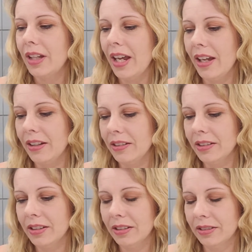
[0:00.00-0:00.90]
And
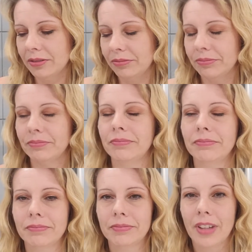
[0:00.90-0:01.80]

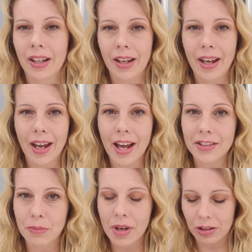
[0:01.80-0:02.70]
it
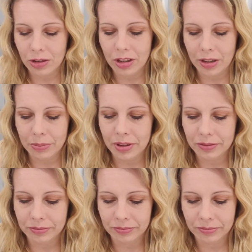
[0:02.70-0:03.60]
has a metal clip.
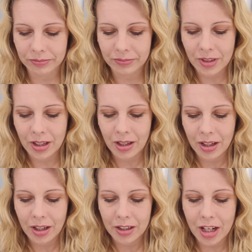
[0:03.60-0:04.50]

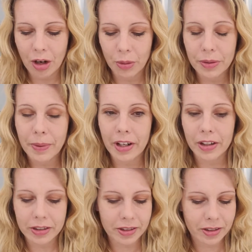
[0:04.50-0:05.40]
Now with
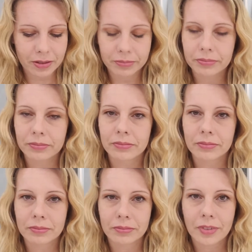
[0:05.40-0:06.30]
parrots,
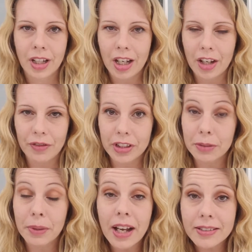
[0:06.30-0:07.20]
if it's
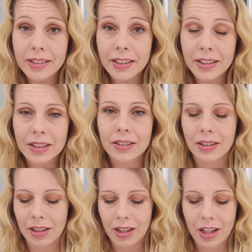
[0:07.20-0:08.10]
plastic,
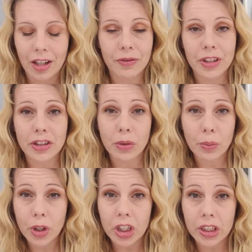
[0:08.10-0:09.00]
if it's
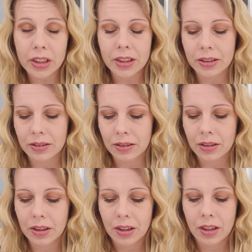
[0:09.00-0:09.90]
wood,
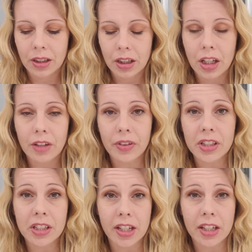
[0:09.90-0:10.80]
if
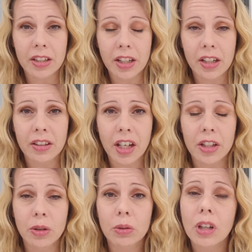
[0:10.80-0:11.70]
it's anything that
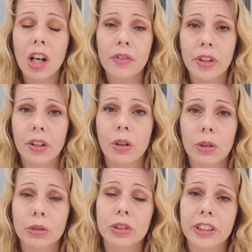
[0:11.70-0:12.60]
you love and
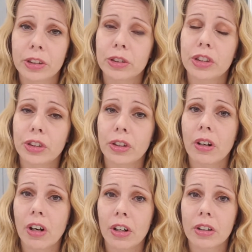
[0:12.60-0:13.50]
hold dear to your
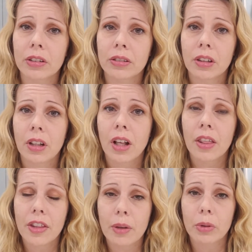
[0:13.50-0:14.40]
heart,
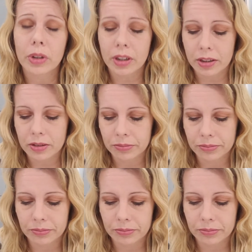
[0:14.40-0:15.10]
they will eat it.